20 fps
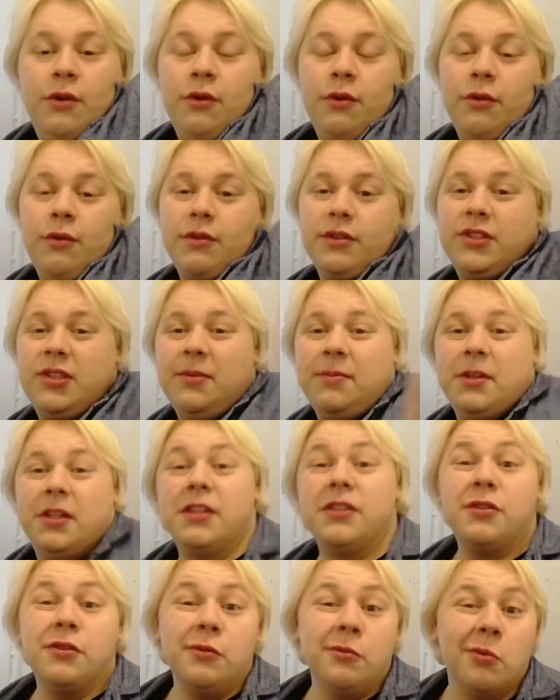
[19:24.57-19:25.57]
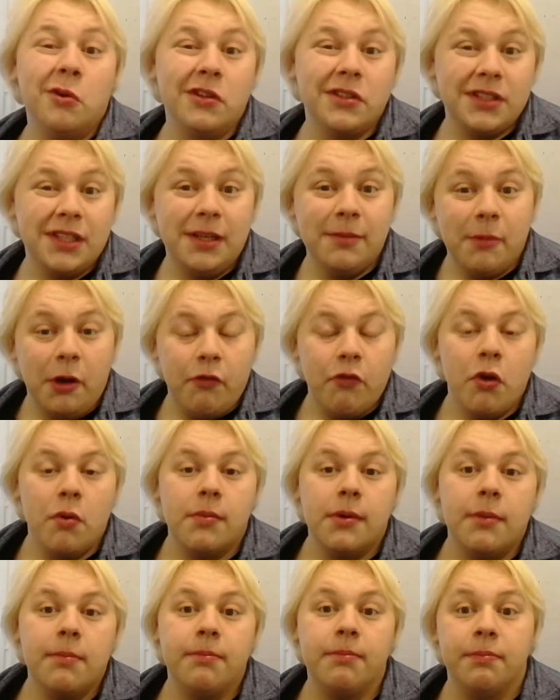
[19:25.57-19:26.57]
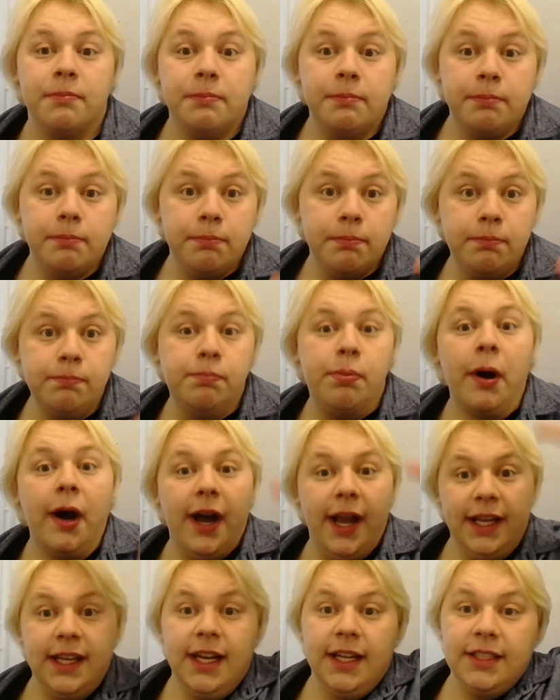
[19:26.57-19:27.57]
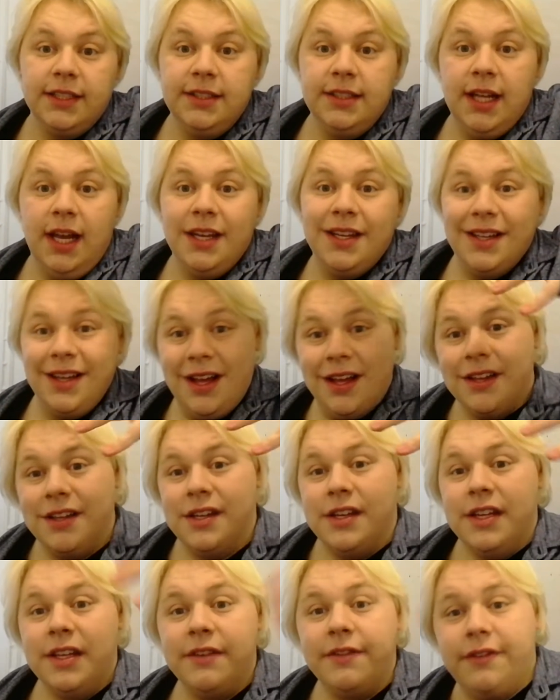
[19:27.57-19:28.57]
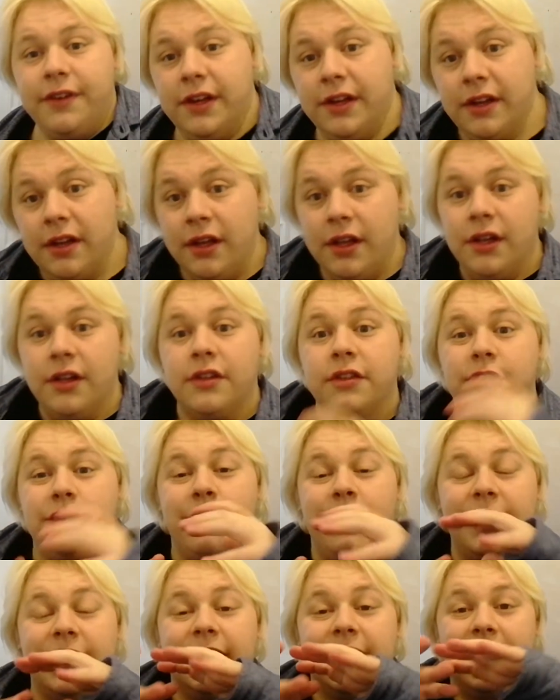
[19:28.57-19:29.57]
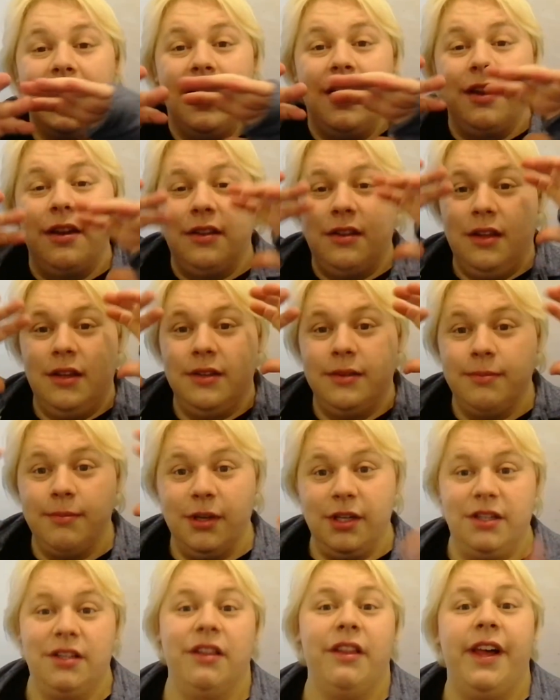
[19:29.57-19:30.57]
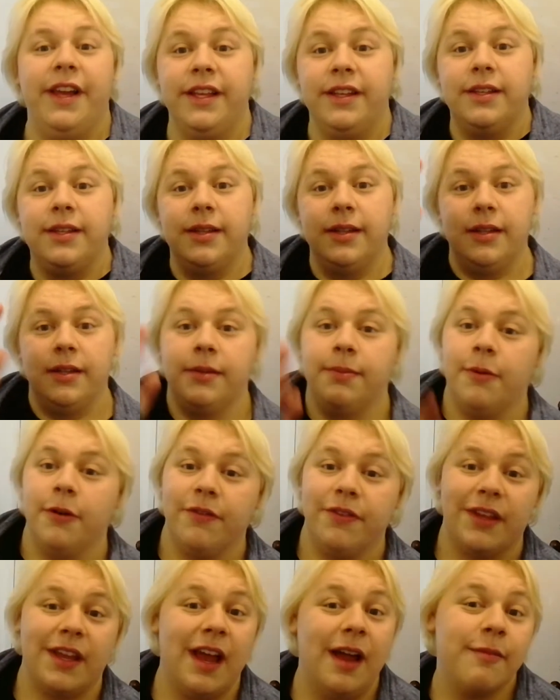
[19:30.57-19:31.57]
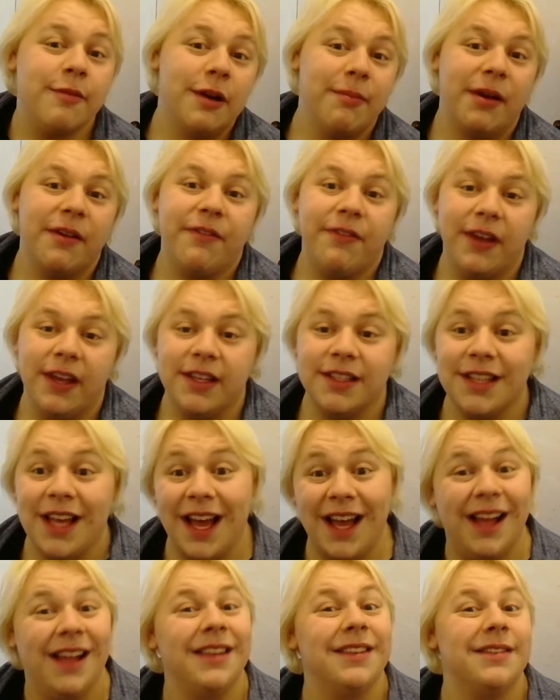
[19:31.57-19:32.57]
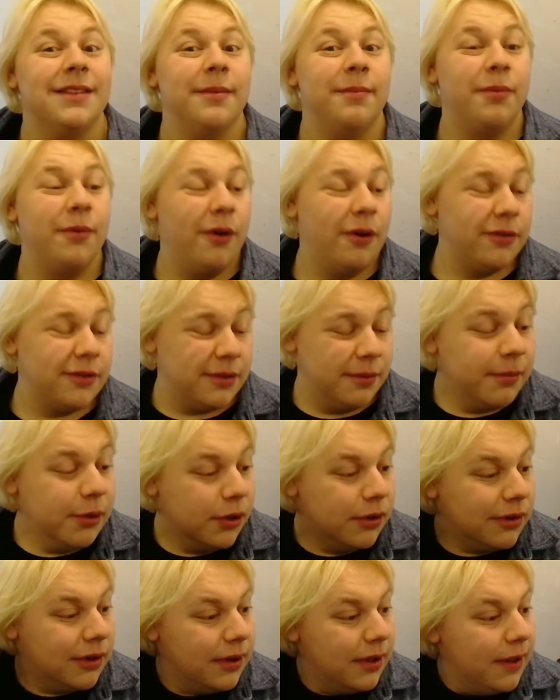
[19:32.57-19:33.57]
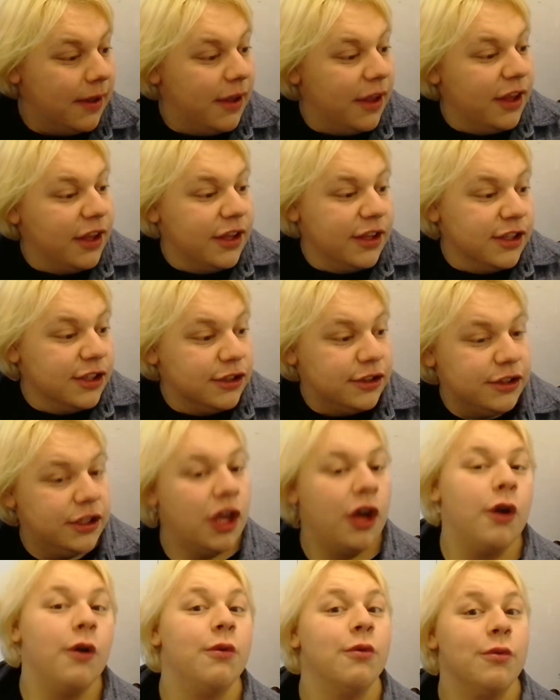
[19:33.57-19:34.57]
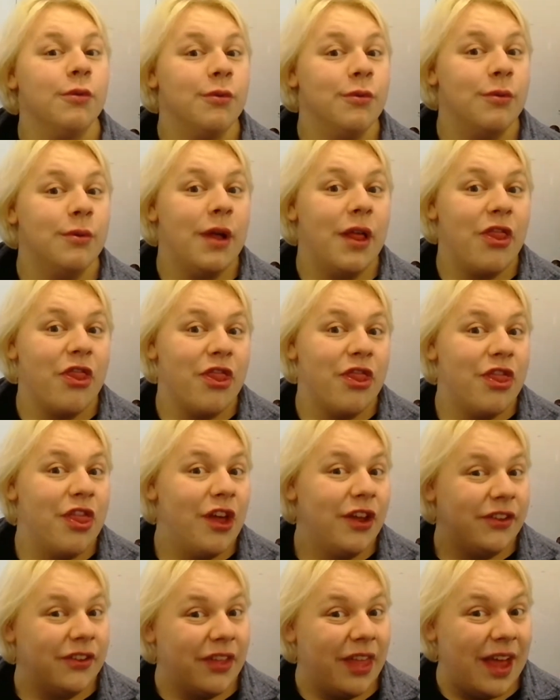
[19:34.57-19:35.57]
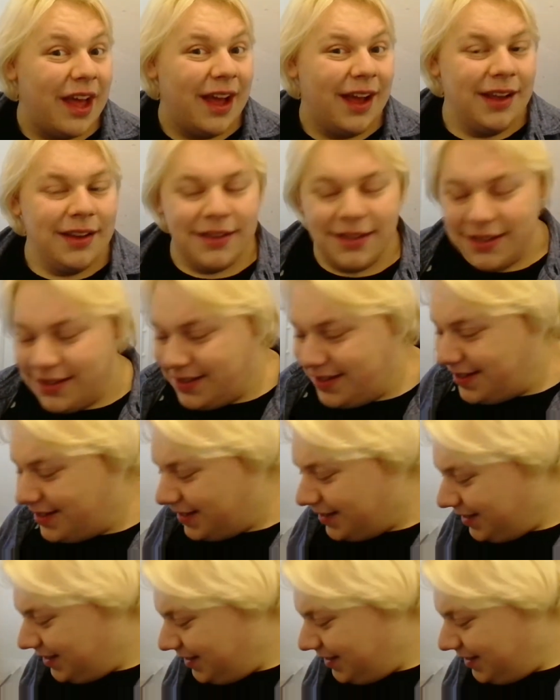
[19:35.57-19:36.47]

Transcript: similar to what's in my room, but I can actually stand underneath it, so I can get as much light into both the camera and my face as possible. So there's that.